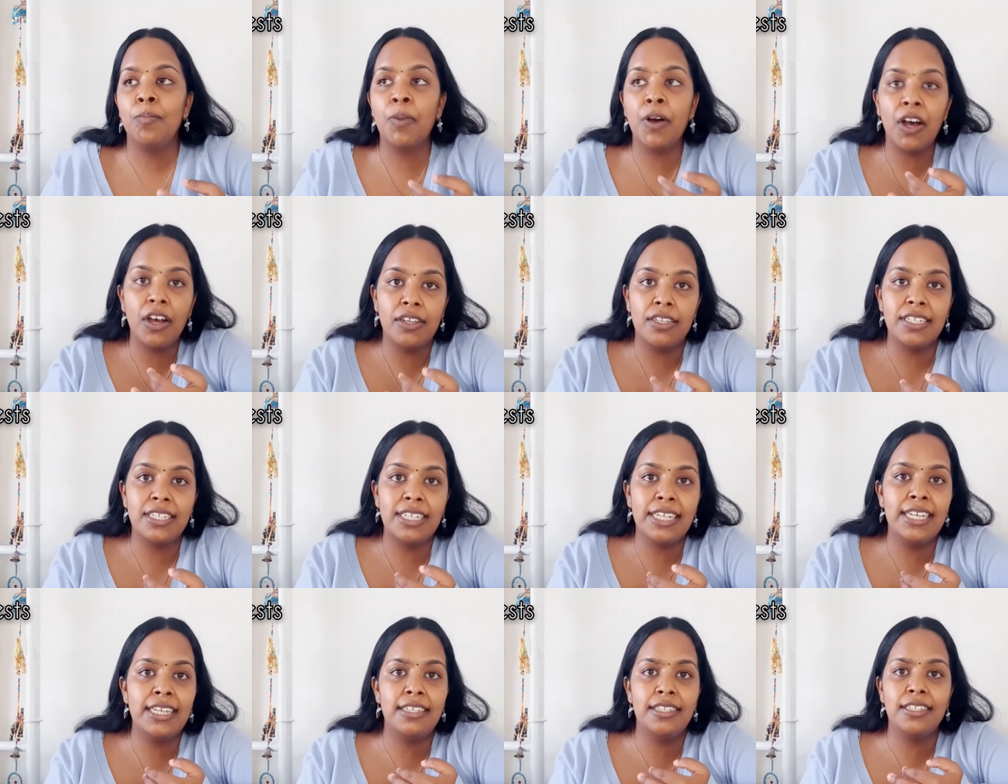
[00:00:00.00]
past
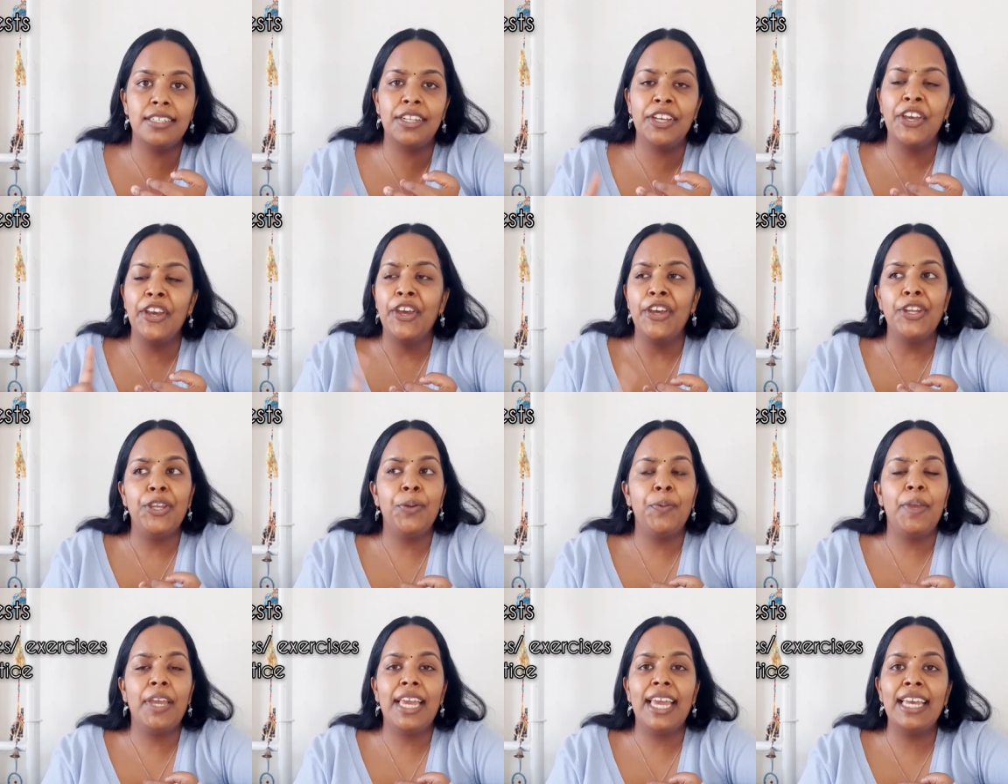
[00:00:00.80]
tests,
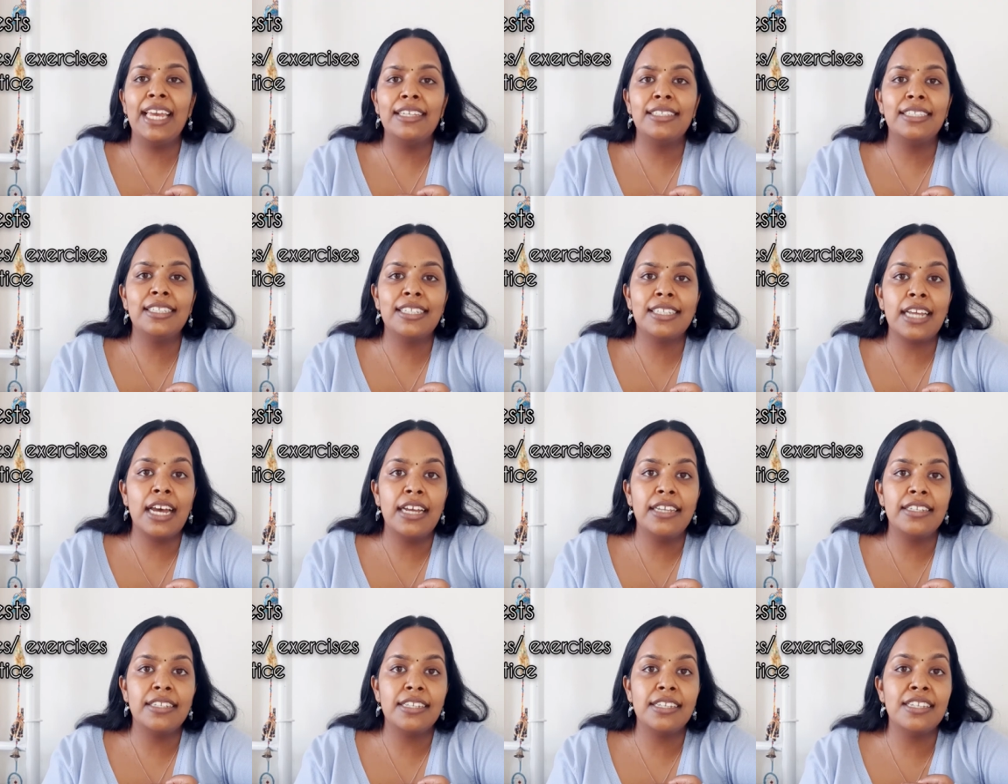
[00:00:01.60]
doing
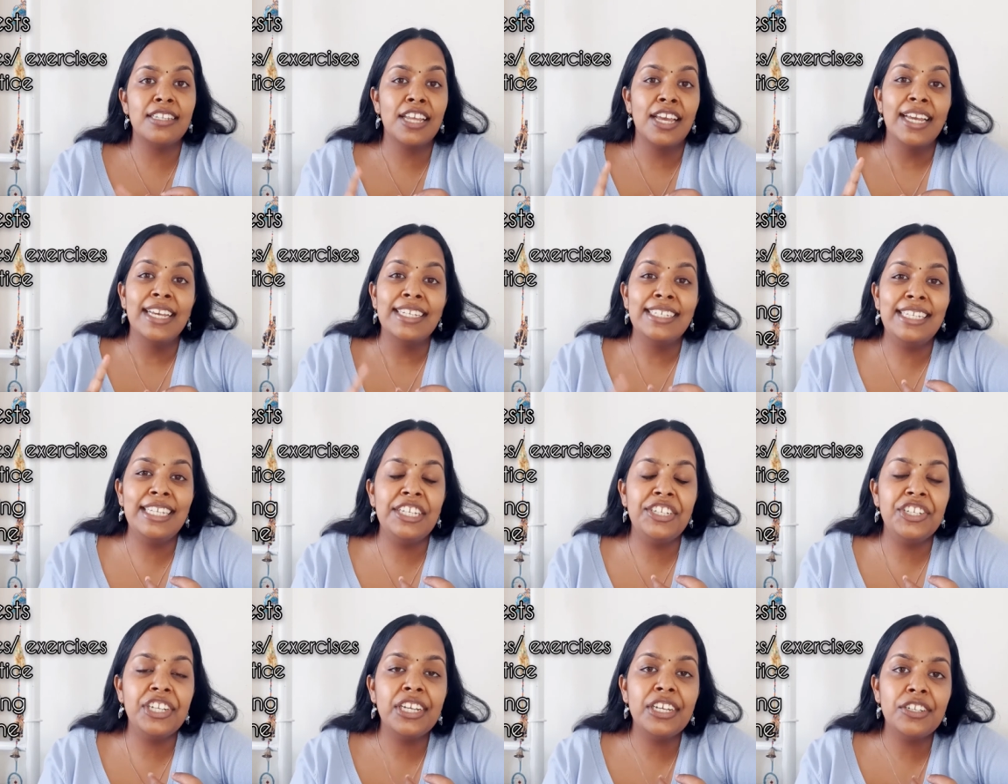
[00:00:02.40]
exercises,
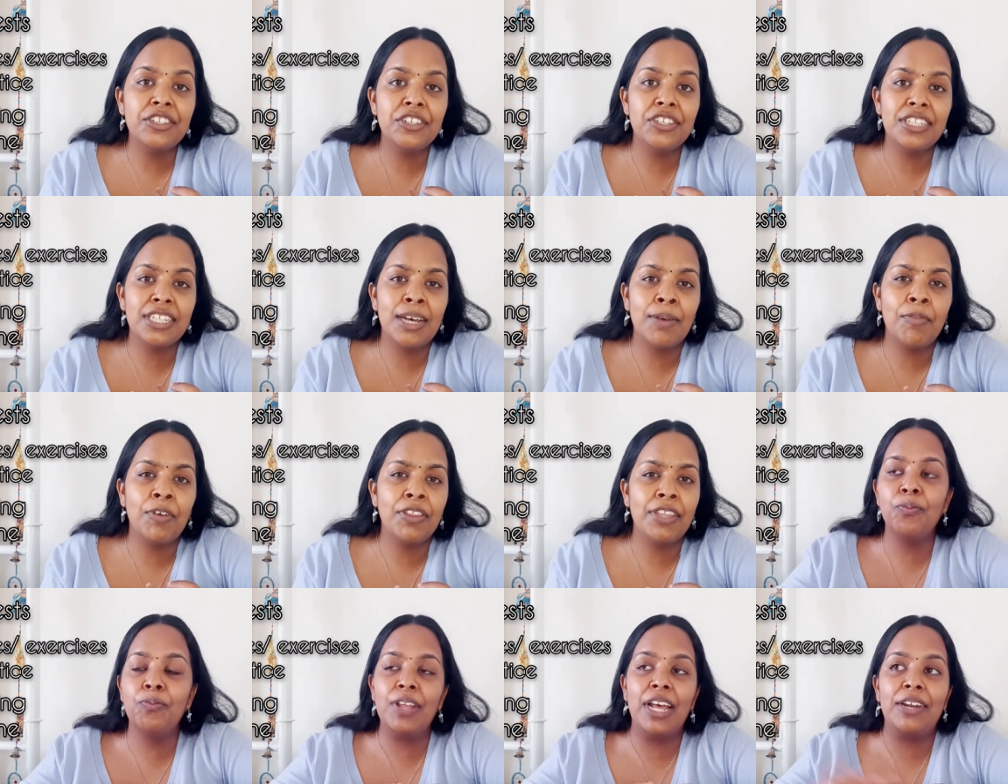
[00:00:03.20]
teaching it to
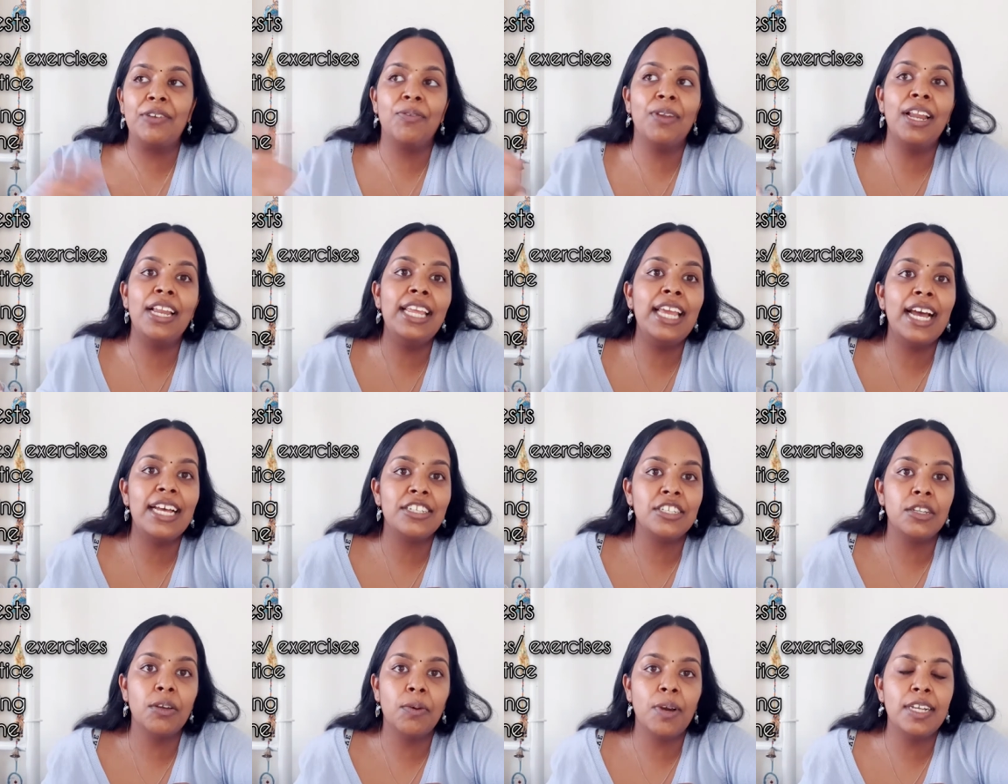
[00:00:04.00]
someone that really
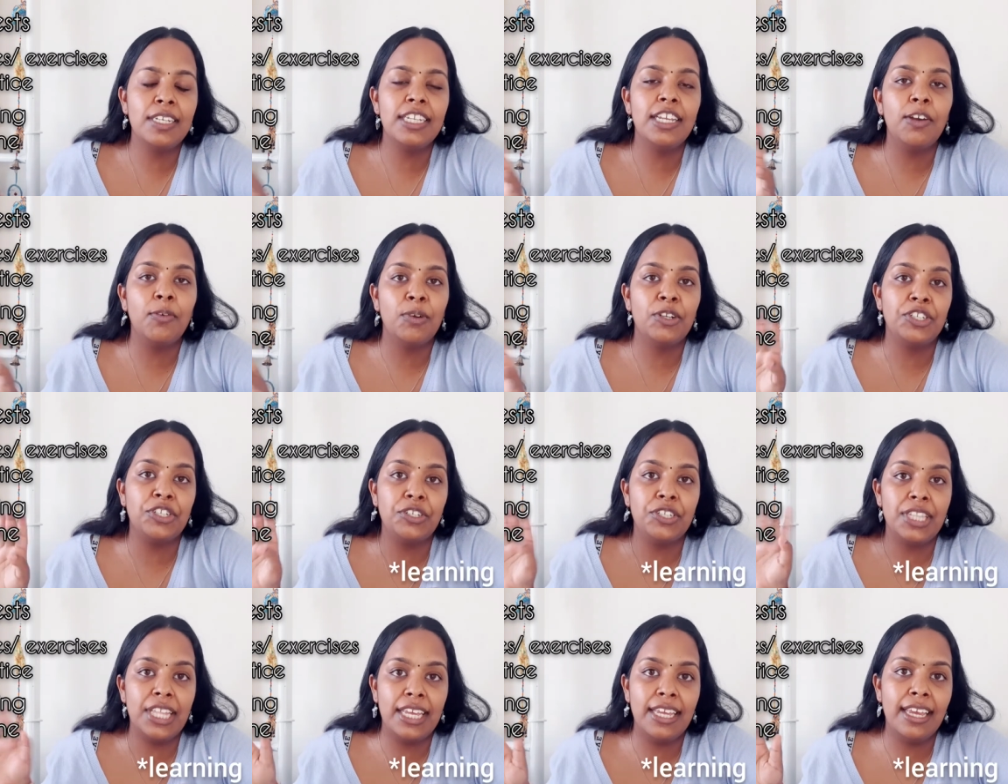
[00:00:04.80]
has no idea what
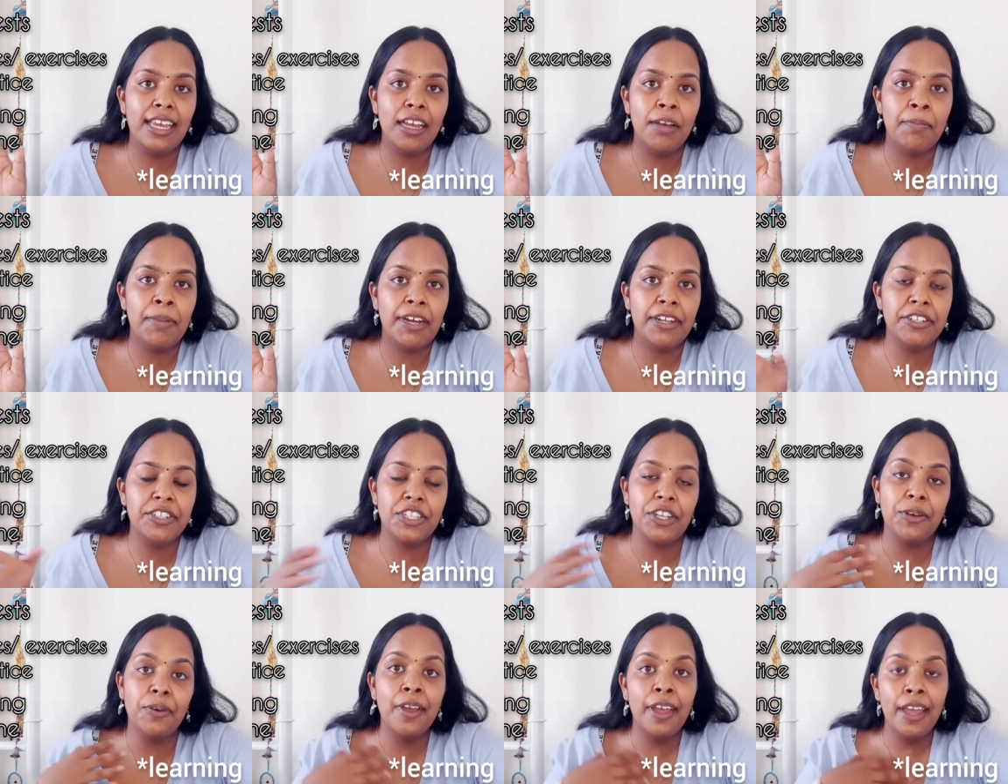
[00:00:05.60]
you're thinking about.
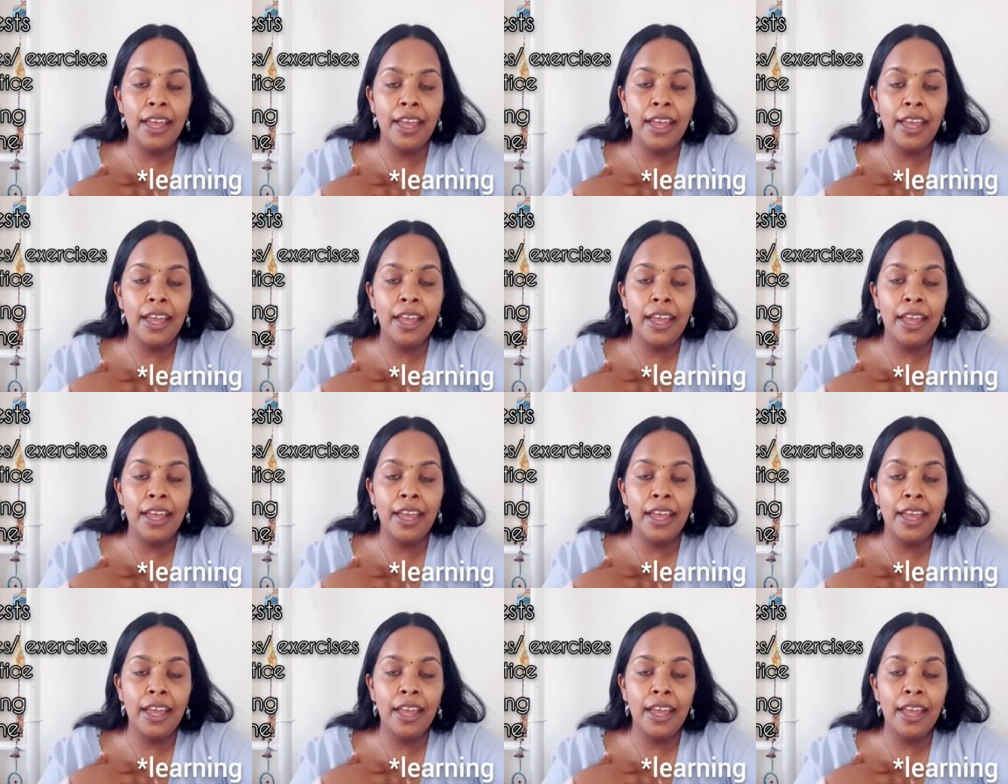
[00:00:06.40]
So